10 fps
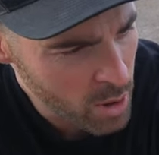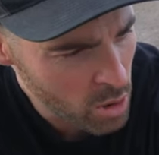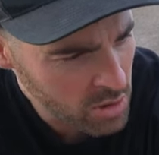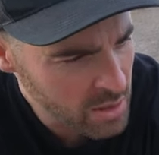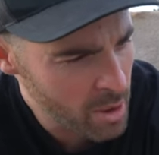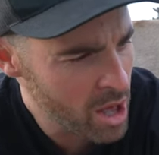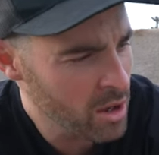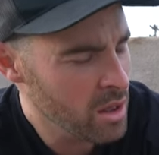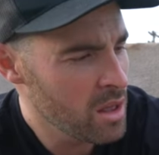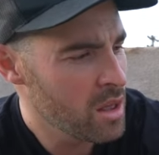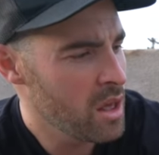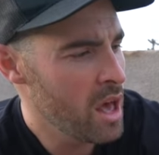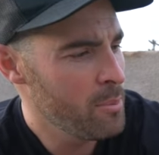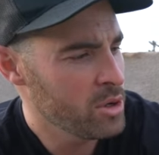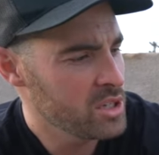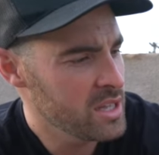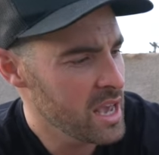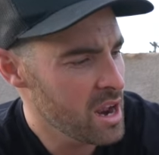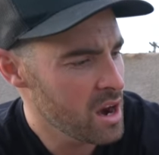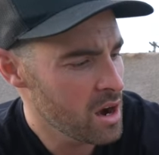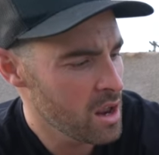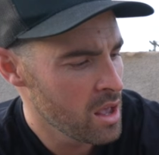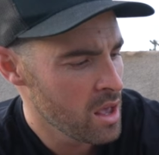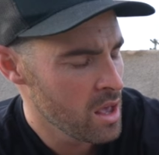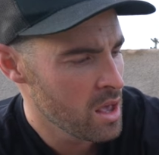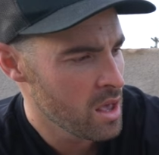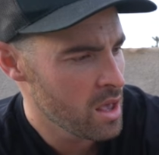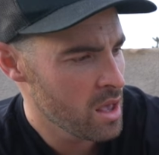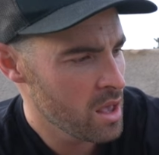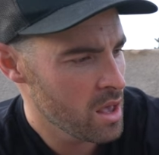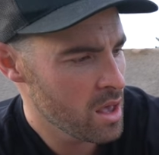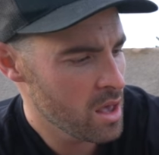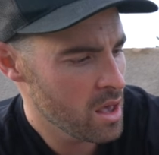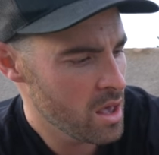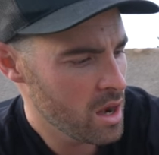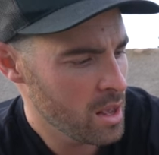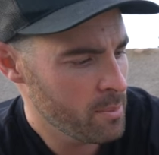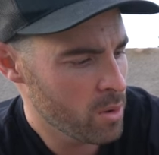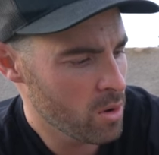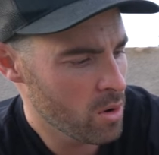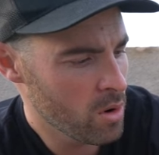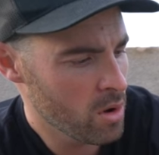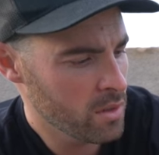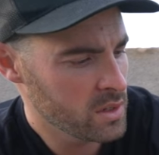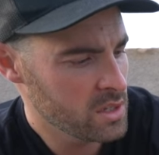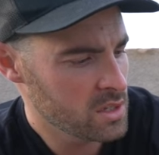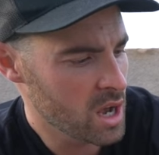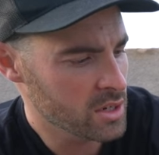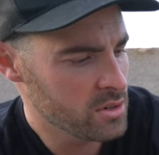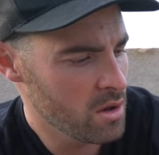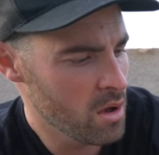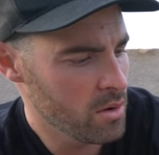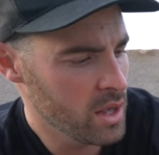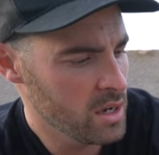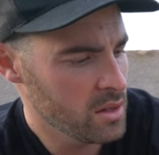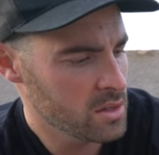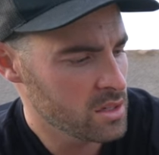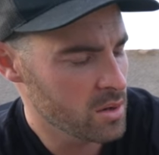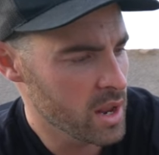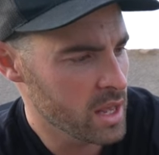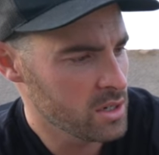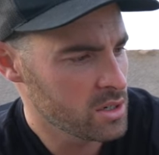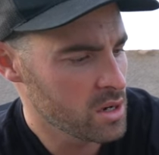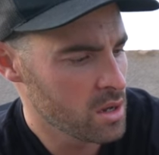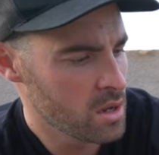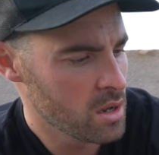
poke the bottle, I push the air, and I pull the testosterone into the syringe.